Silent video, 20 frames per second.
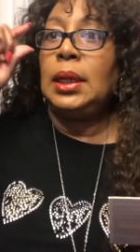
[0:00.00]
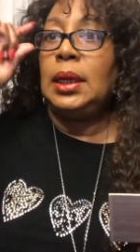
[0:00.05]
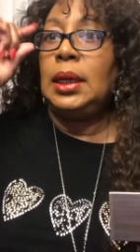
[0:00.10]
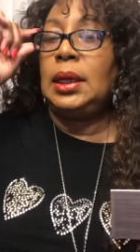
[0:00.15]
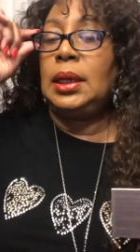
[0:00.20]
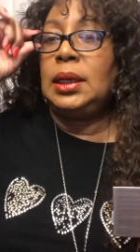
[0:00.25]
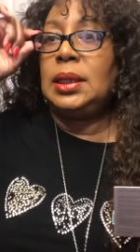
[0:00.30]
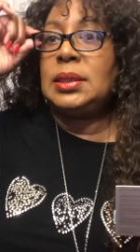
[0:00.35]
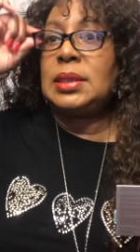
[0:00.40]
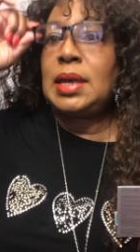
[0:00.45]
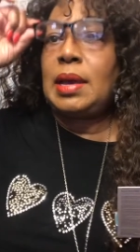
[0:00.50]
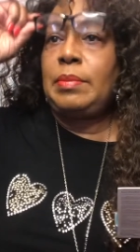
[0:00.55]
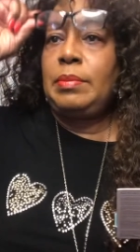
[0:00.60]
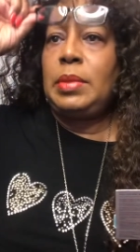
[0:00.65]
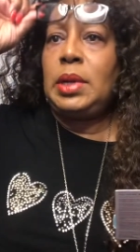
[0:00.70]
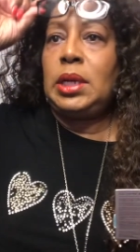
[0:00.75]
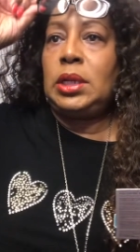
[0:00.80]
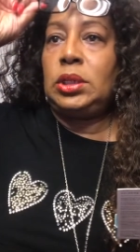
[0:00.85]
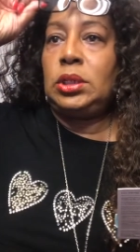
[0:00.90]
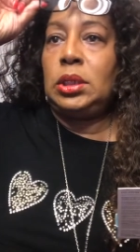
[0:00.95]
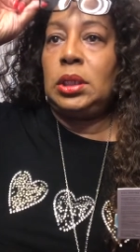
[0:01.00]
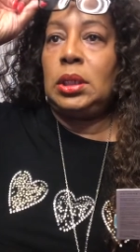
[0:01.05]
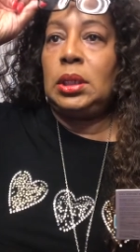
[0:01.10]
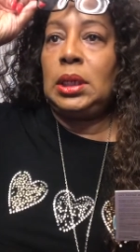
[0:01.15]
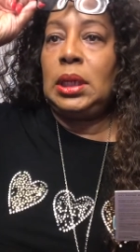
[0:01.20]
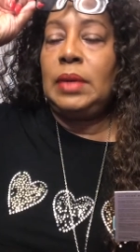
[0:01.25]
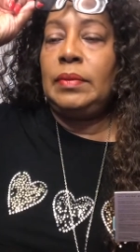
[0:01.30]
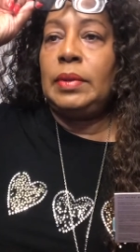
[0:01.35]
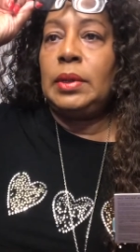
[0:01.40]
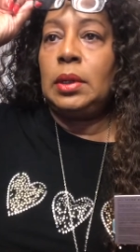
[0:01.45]
And as I mentioned,
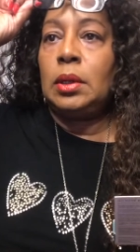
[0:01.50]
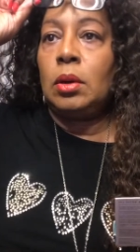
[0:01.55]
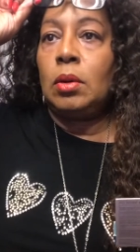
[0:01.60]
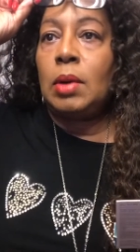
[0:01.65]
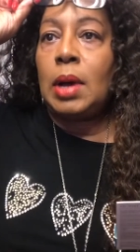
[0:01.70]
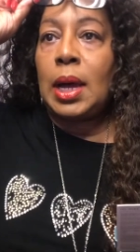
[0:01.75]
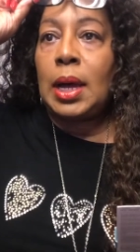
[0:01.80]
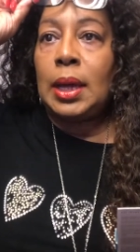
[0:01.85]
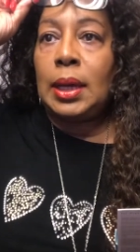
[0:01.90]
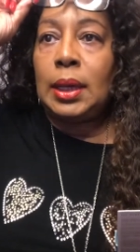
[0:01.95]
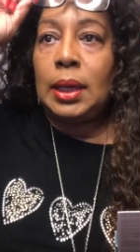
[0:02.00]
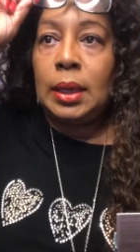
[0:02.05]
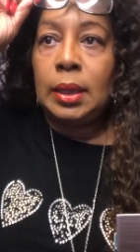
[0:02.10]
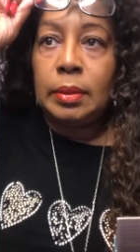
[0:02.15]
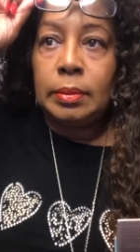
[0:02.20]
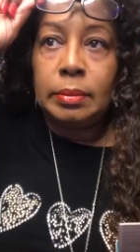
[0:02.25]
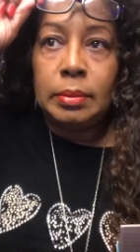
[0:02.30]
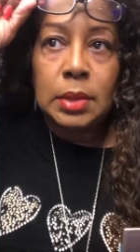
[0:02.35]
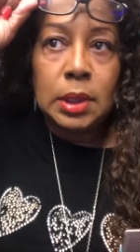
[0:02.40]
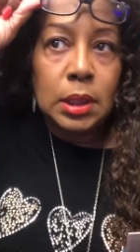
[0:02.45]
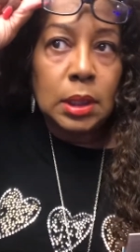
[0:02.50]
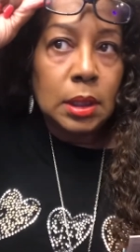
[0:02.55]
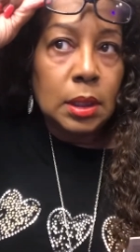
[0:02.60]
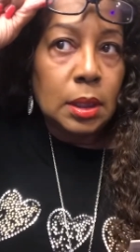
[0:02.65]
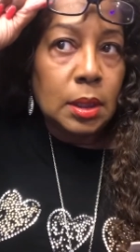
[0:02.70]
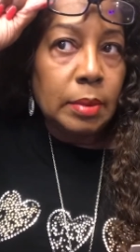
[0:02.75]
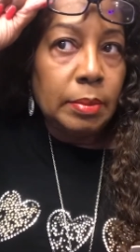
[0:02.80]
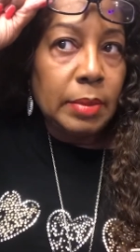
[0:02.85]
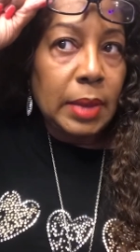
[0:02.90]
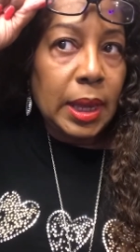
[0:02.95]
even though I am
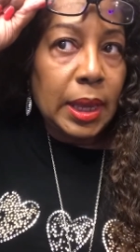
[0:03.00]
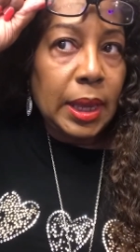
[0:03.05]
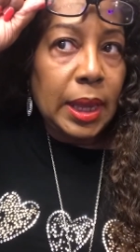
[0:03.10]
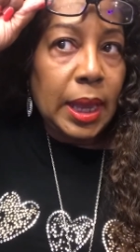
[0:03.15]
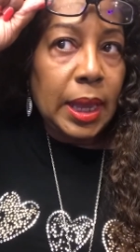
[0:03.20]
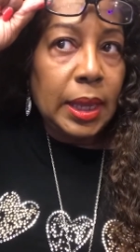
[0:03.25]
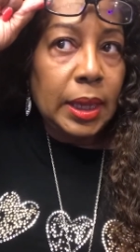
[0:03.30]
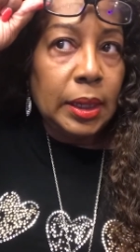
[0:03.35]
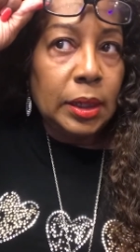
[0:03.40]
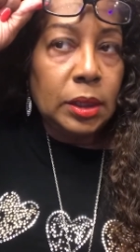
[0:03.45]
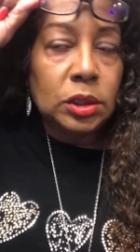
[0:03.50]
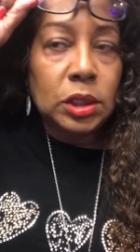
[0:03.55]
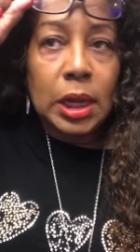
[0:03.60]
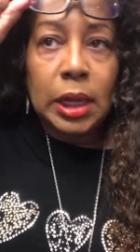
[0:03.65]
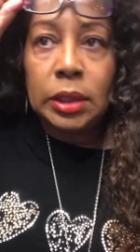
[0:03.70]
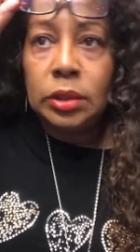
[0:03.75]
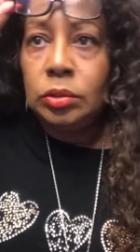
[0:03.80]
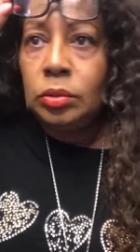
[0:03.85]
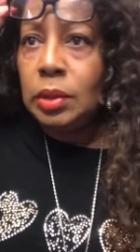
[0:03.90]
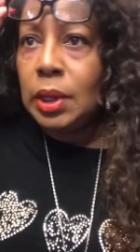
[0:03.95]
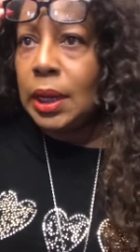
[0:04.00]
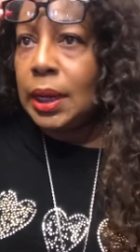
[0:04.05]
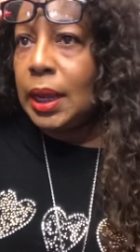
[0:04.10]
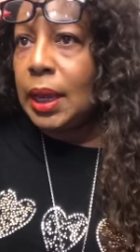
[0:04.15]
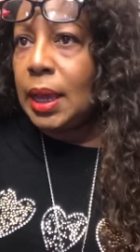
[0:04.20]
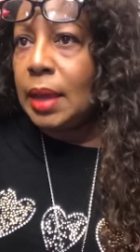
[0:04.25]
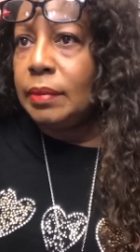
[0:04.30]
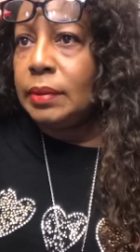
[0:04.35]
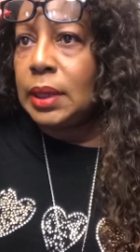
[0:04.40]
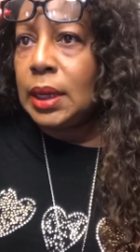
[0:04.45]
my age, I do not
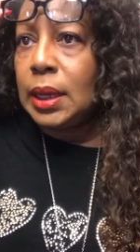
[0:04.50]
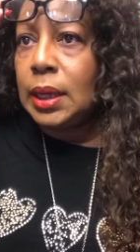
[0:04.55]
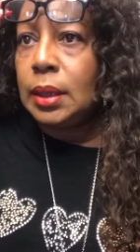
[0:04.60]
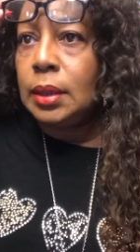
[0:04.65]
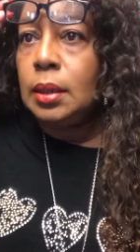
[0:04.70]
have that